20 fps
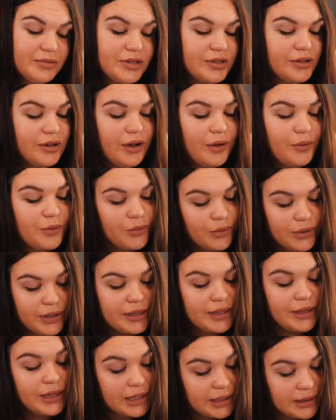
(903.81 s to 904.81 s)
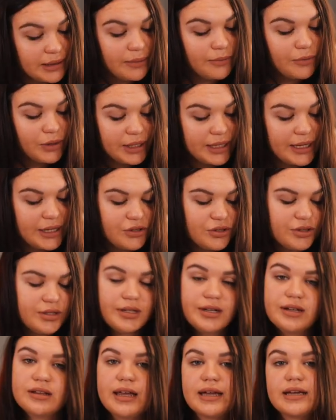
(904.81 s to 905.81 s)
So I'm really
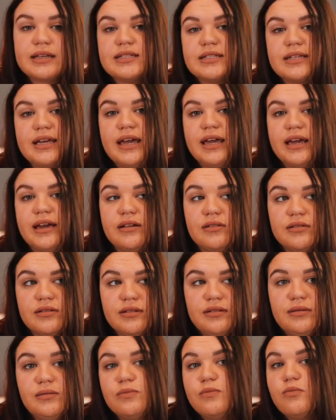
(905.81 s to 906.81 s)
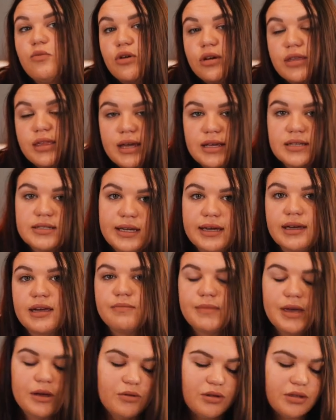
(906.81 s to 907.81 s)
interested in like seeing more things I
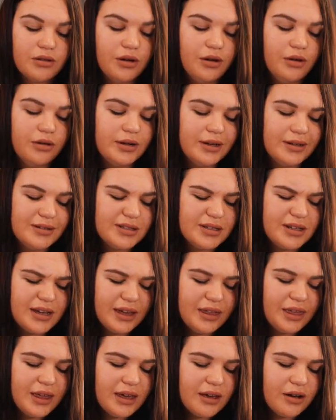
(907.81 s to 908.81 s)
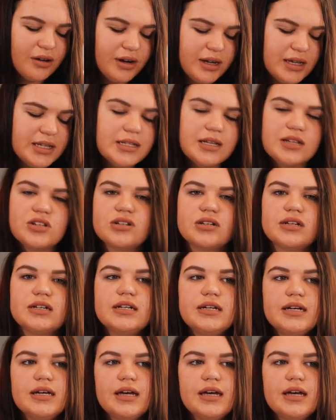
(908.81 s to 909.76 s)
can make with code, because I think coding is such a